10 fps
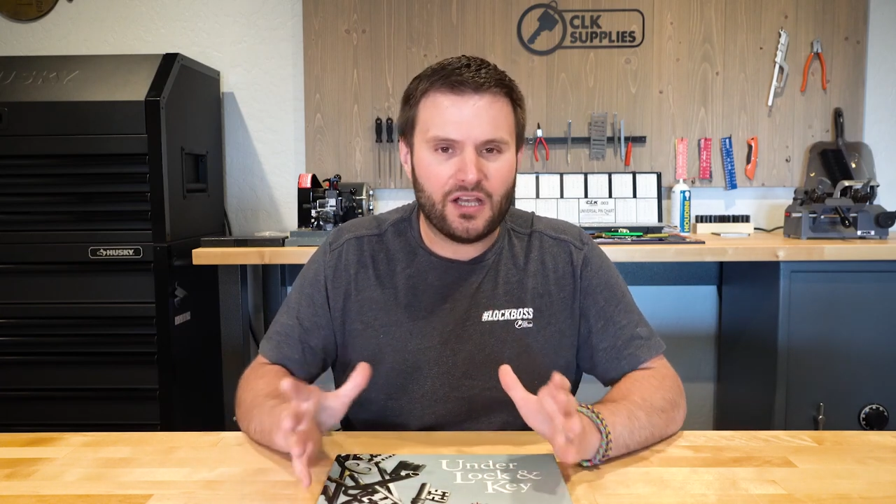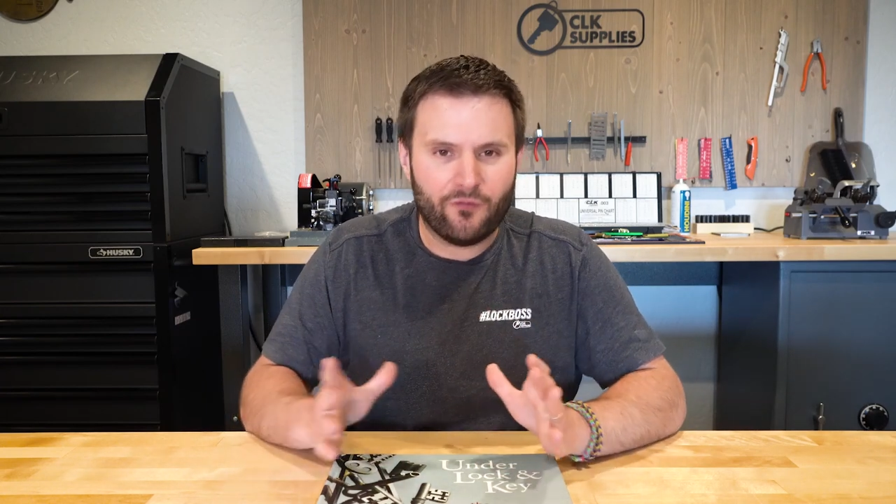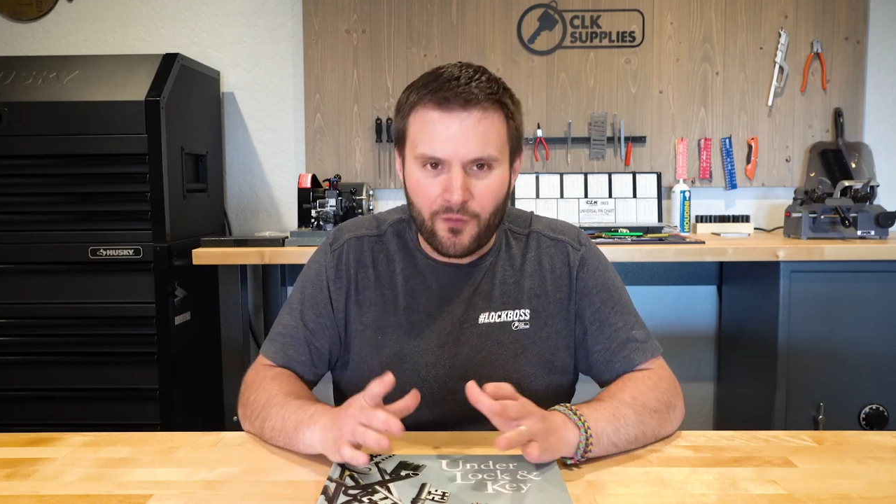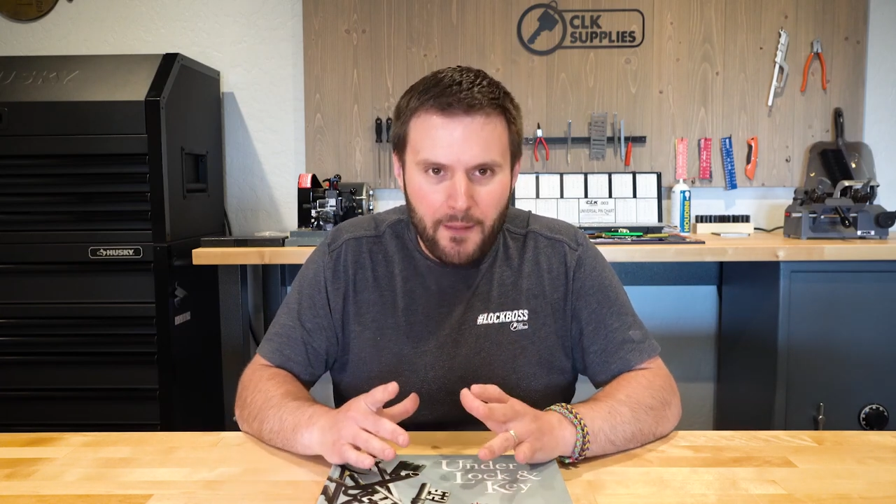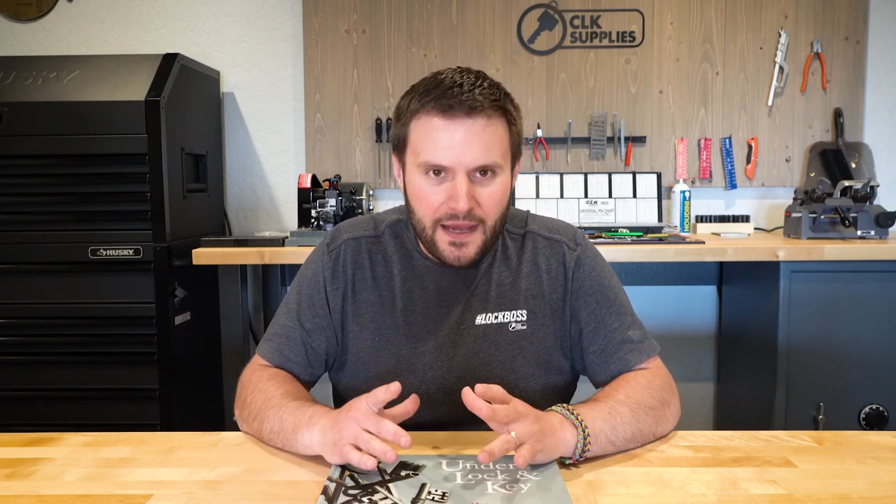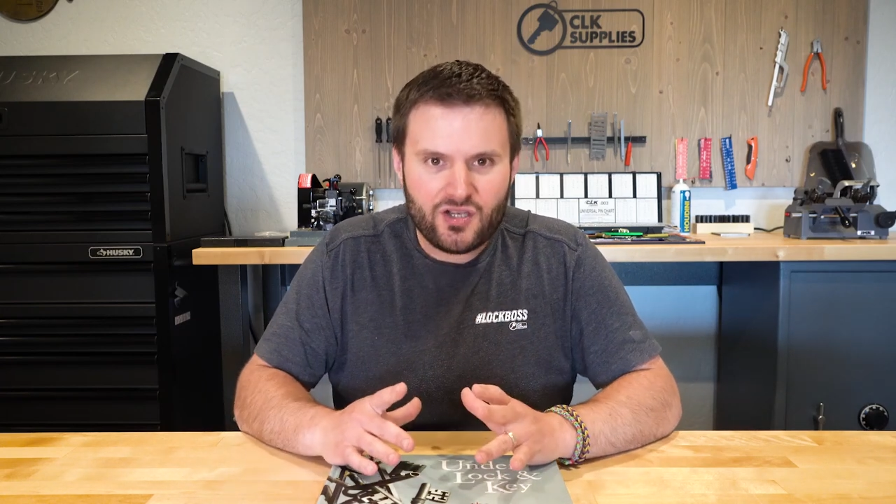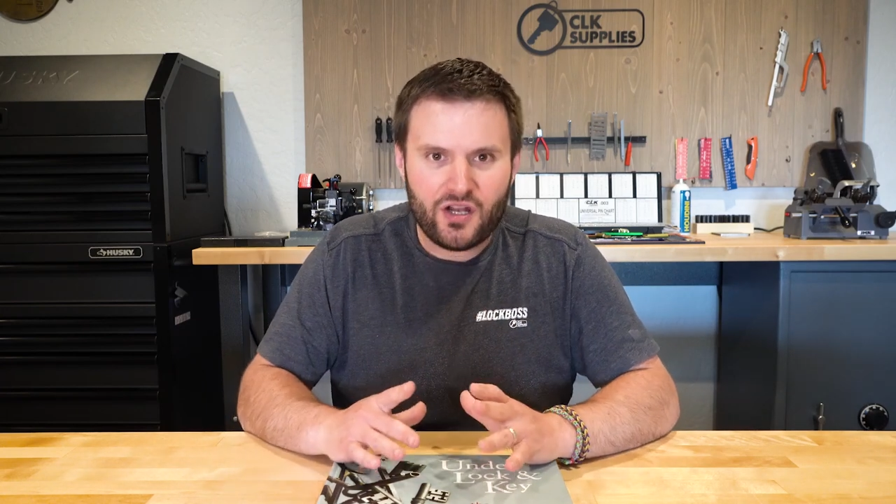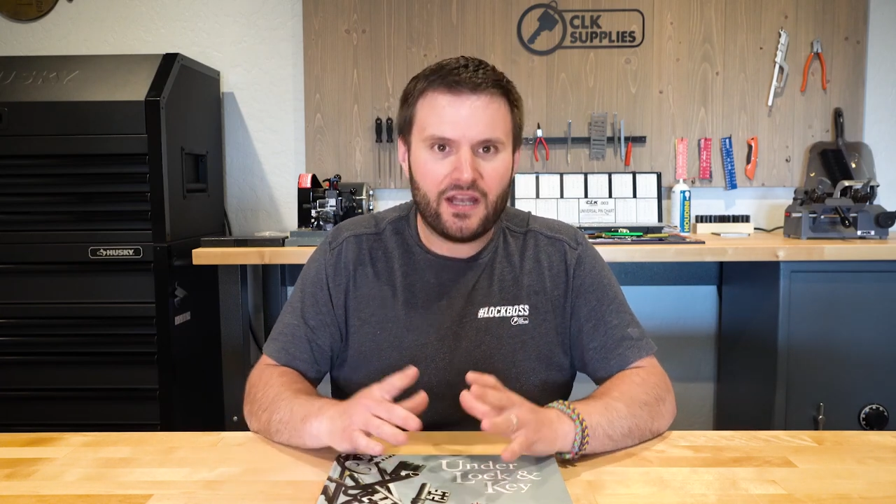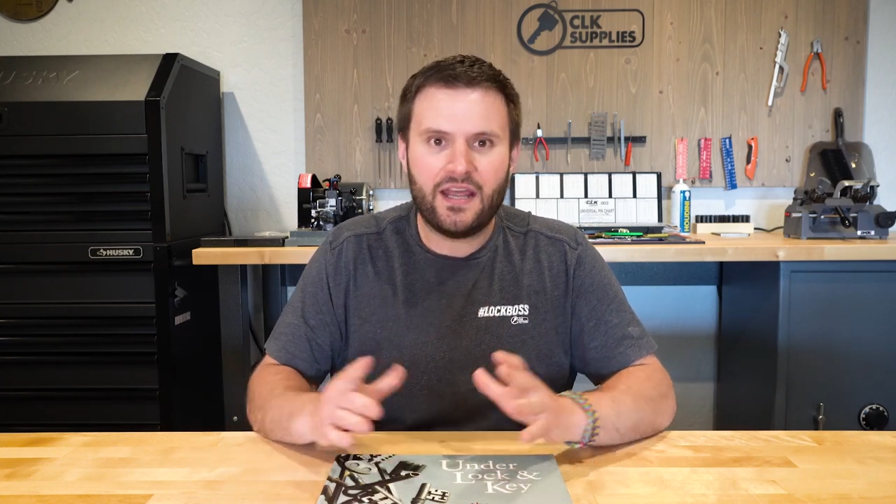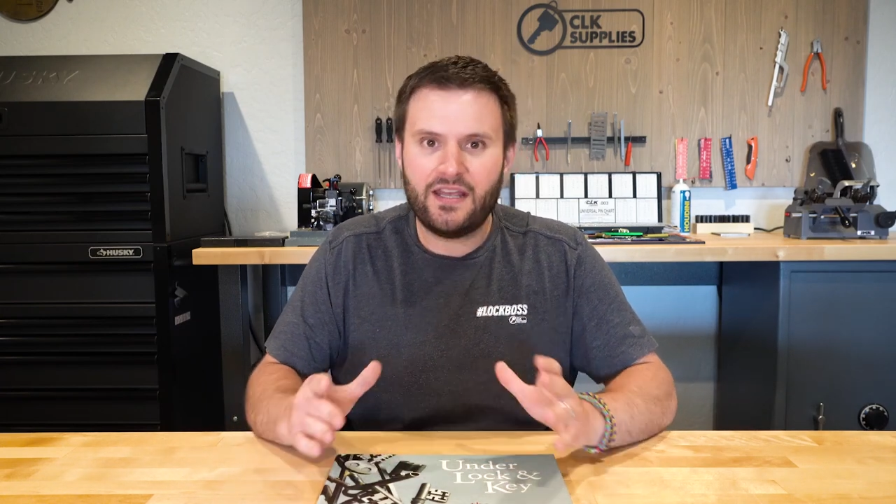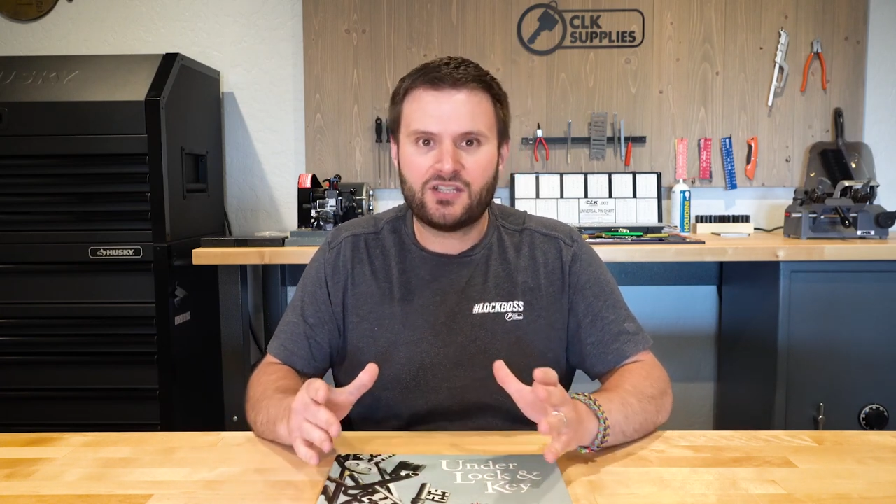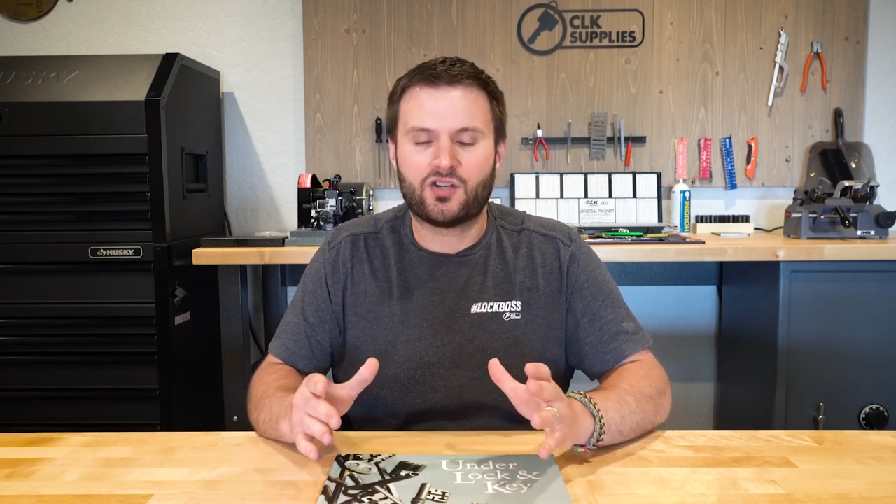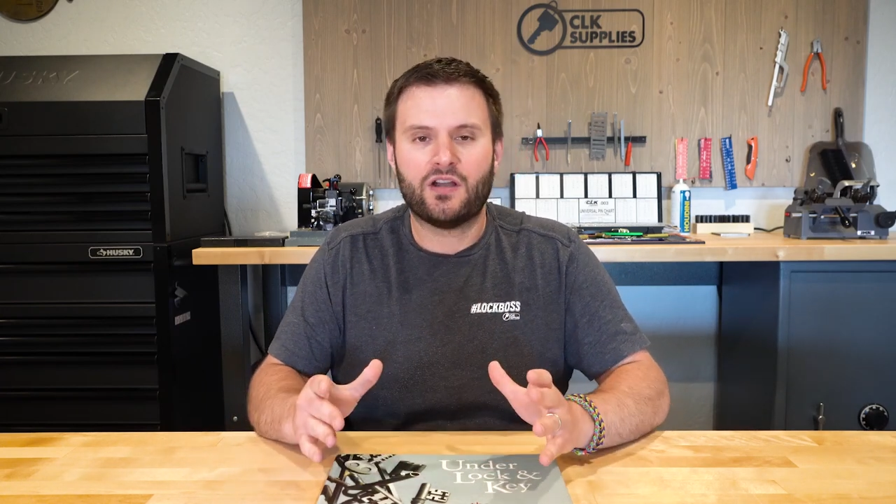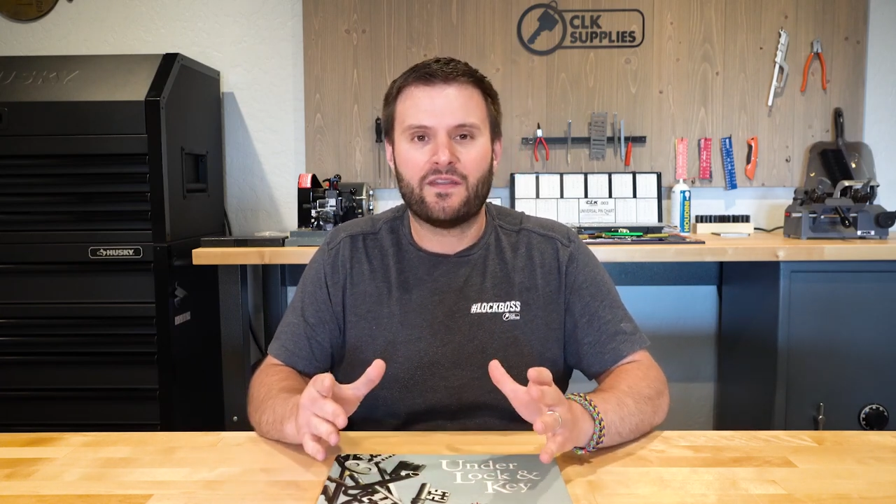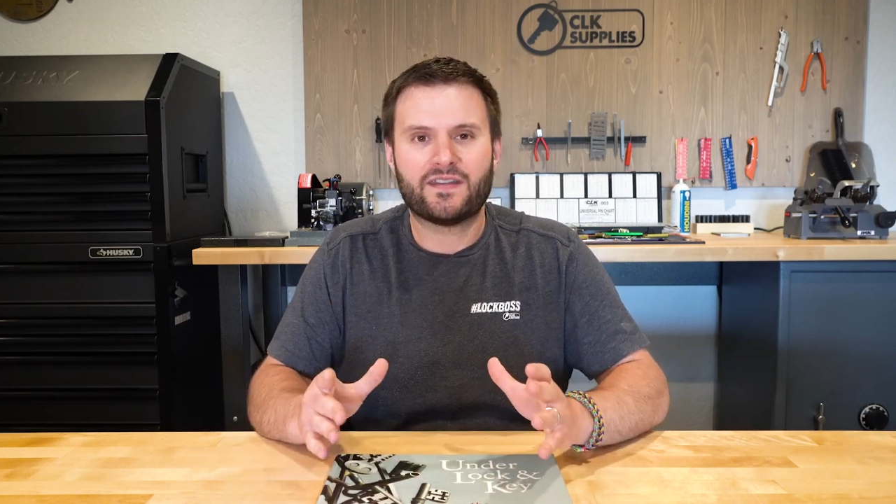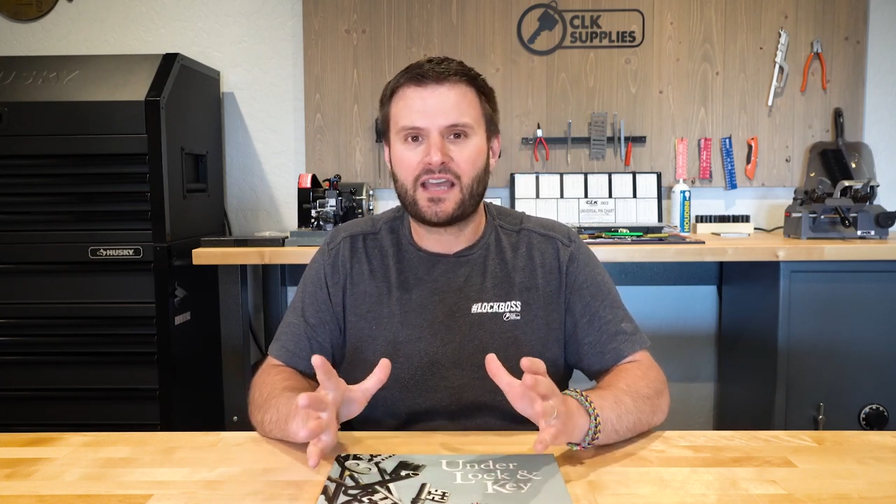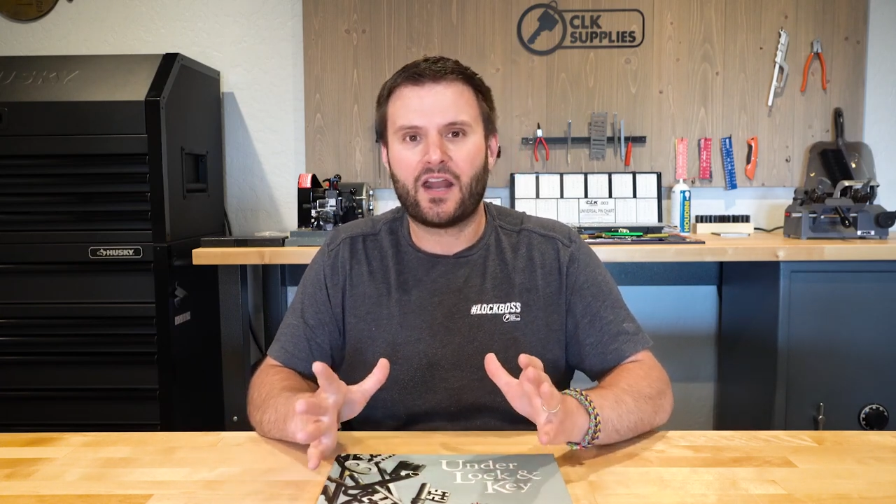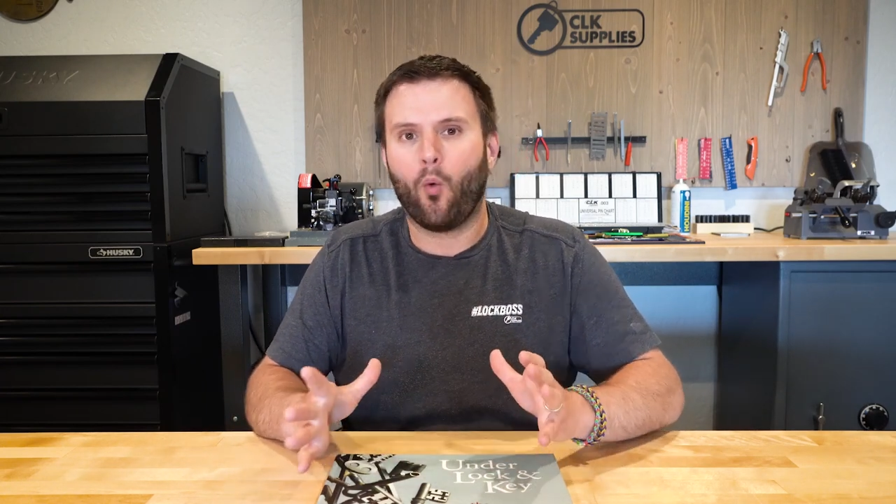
information and history that's kind